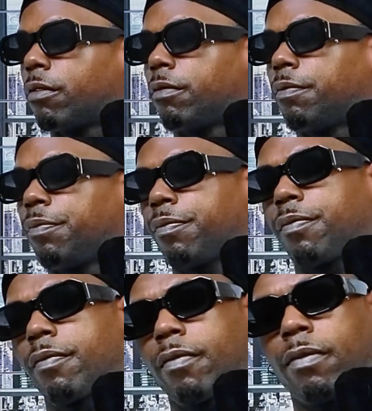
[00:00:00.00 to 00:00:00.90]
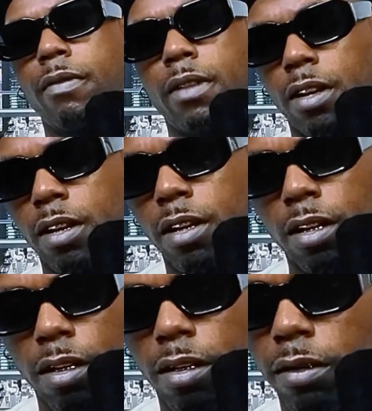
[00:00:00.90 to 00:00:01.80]
Yeah, that's what I'm saying. That's why I go
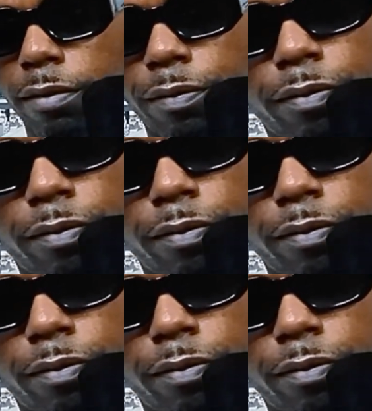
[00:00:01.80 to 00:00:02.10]
to therapy